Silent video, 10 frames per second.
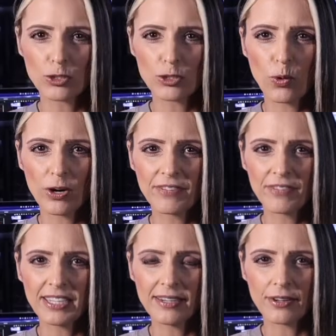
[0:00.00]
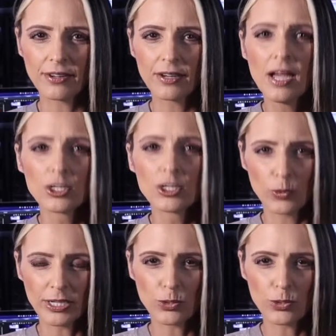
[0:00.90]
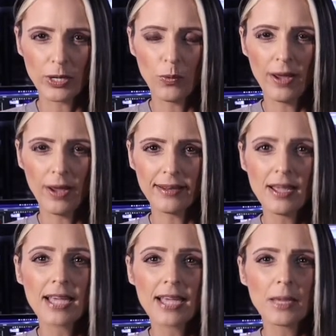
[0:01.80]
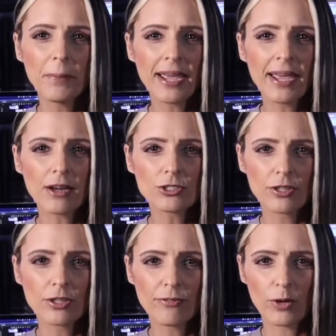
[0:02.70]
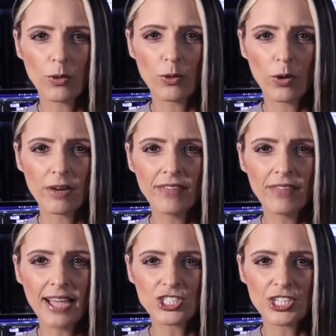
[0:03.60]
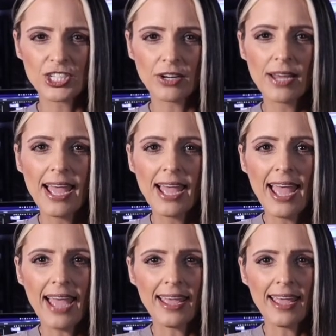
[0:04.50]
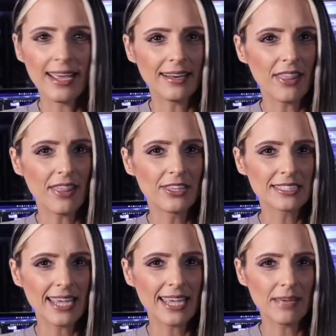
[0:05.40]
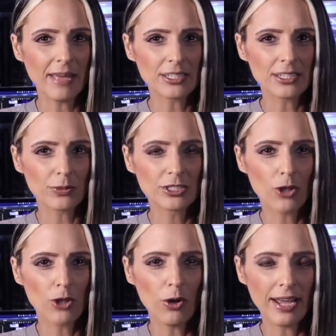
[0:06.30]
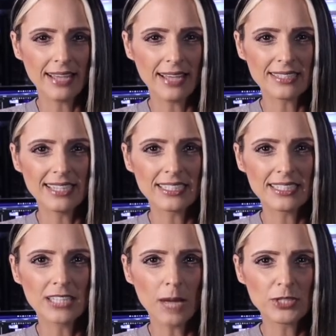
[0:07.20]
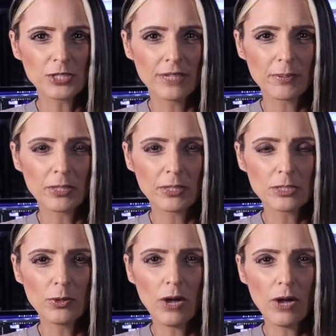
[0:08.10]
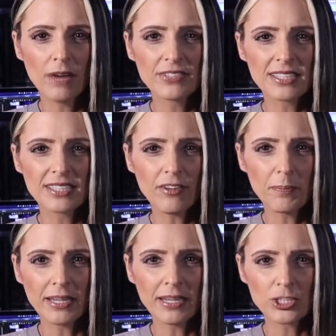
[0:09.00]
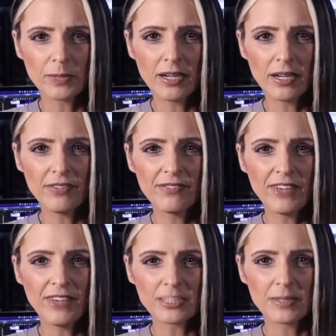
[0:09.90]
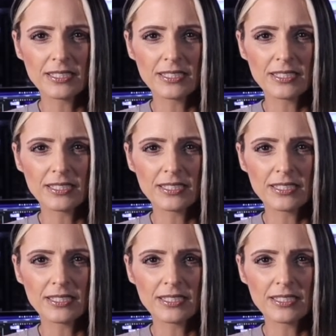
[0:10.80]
quarter of the year, 2021, compared to the fourth quarter of last year. And this came as a result as its adoption of the principle of self-management of investments